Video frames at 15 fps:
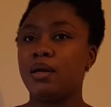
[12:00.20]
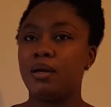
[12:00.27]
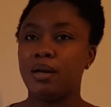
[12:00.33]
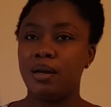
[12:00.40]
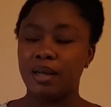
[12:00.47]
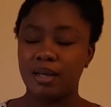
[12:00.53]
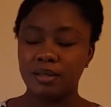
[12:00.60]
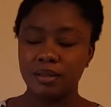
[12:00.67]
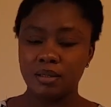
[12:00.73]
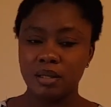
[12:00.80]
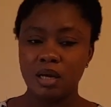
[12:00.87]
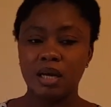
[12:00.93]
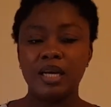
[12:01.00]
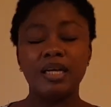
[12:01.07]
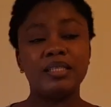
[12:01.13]
it learns,
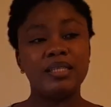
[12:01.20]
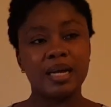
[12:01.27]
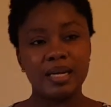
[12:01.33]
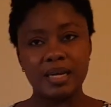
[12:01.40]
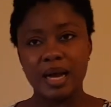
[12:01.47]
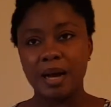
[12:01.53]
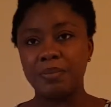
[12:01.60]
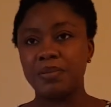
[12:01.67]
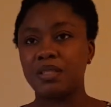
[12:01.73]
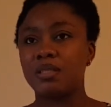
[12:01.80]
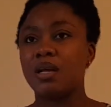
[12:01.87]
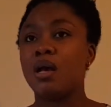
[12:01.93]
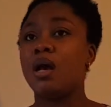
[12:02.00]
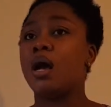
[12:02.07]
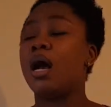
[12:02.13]
it adapts,
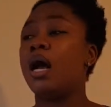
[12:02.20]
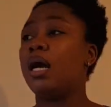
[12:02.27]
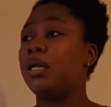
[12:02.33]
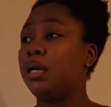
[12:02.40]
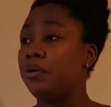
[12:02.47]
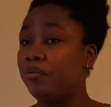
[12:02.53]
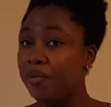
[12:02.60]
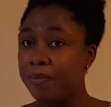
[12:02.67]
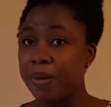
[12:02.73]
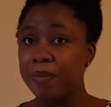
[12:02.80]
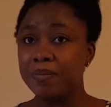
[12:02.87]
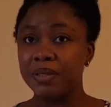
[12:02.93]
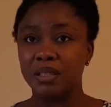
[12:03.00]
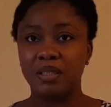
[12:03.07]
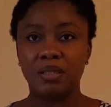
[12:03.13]
and it
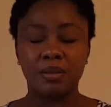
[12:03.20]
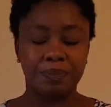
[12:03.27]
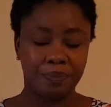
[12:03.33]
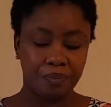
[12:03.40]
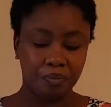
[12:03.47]
remembers.